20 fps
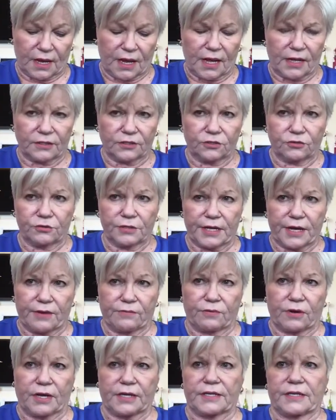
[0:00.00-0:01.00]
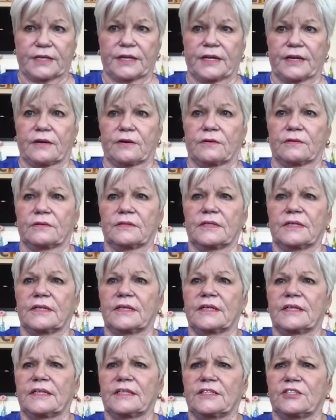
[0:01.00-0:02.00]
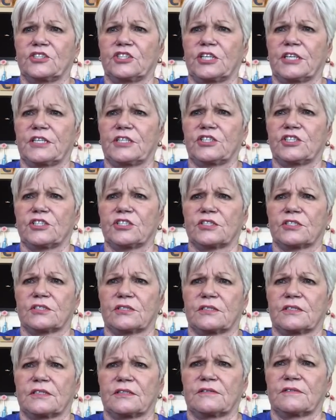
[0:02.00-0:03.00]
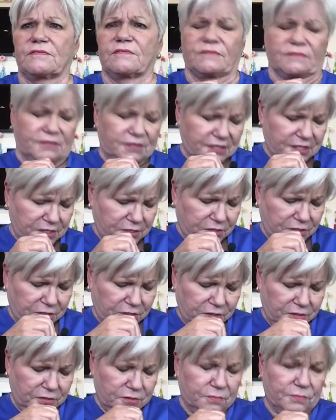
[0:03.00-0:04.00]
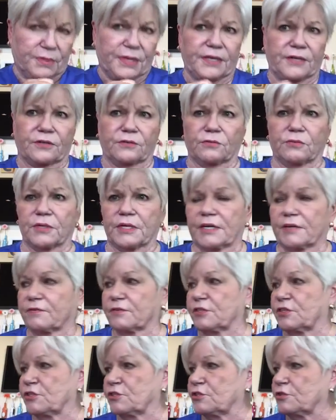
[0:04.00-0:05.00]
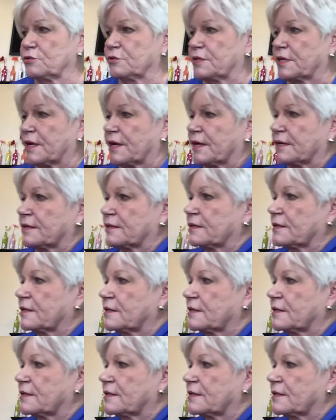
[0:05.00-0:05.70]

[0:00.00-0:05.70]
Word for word: I'll do that right now it changes, it sounds a little better whenever you do that.